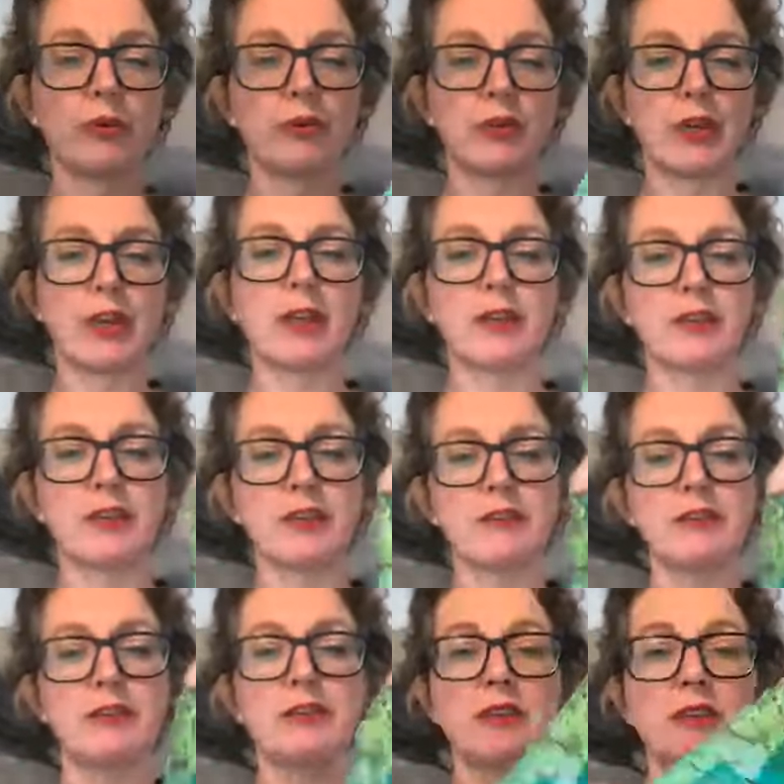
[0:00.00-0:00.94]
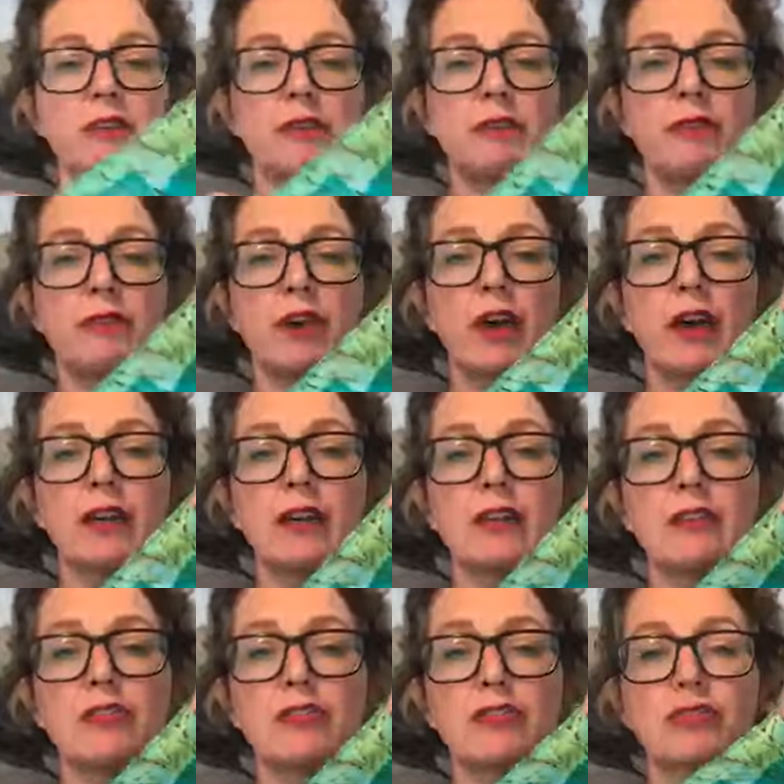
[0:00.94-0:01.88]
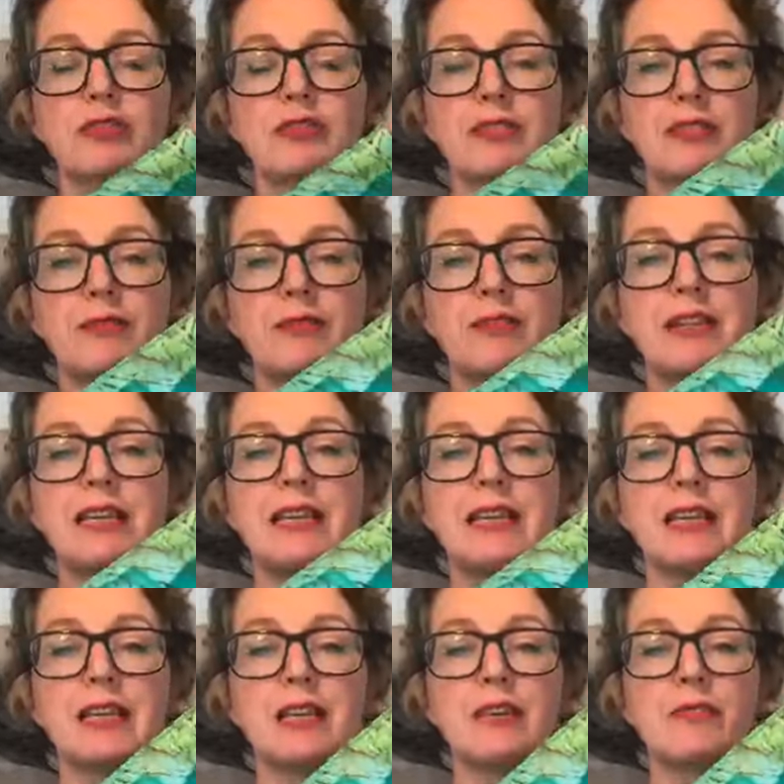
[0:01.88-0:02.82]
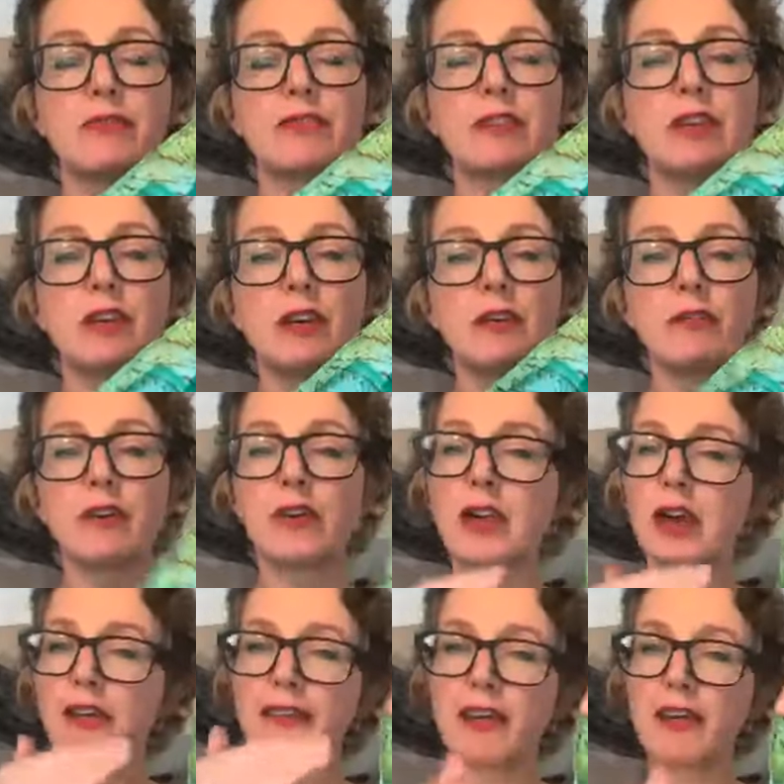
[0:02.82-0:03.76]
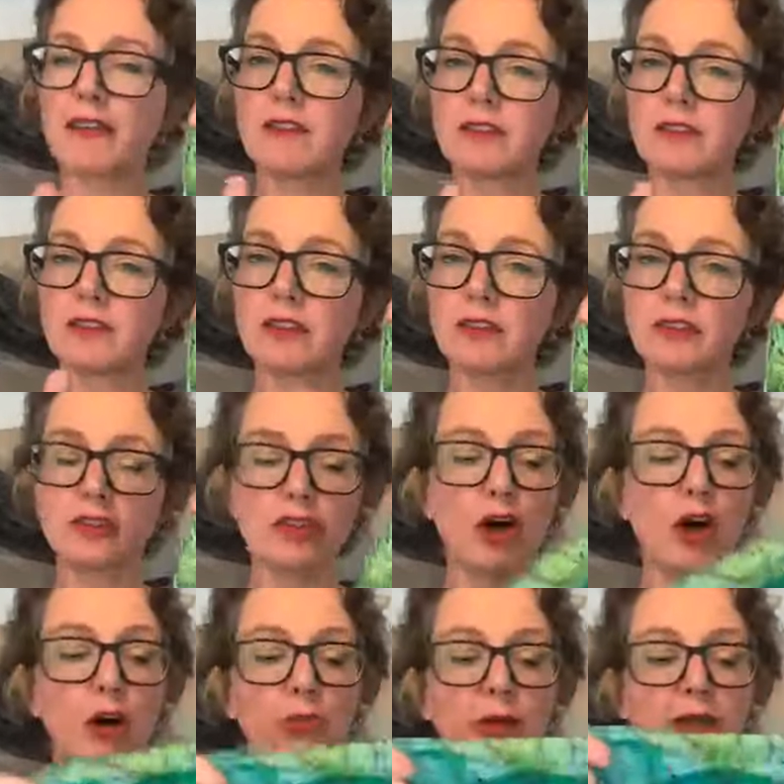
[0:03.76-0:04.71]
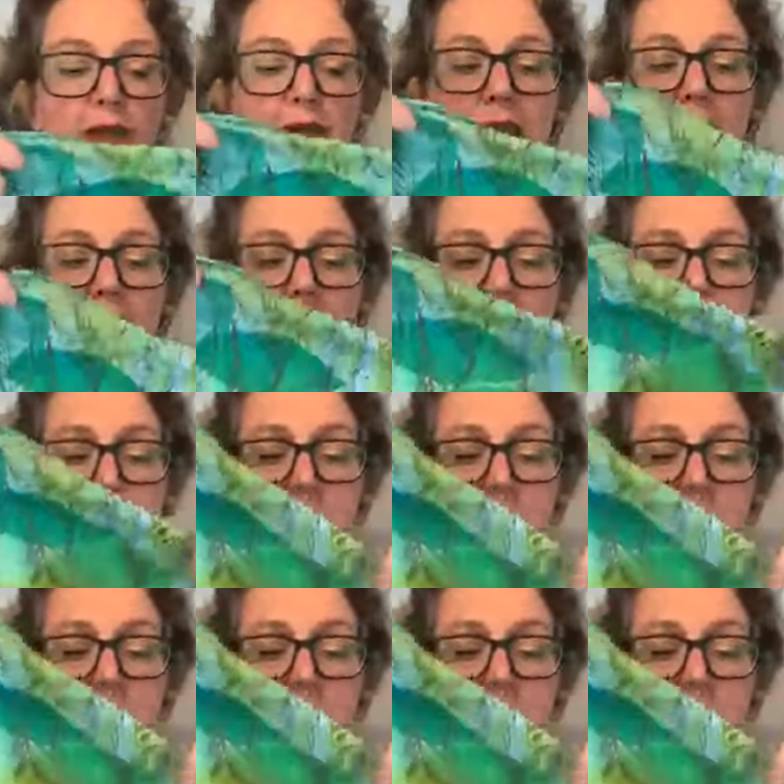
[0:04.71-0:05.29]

Then these fine illustrative leaves feel like they're the top layer.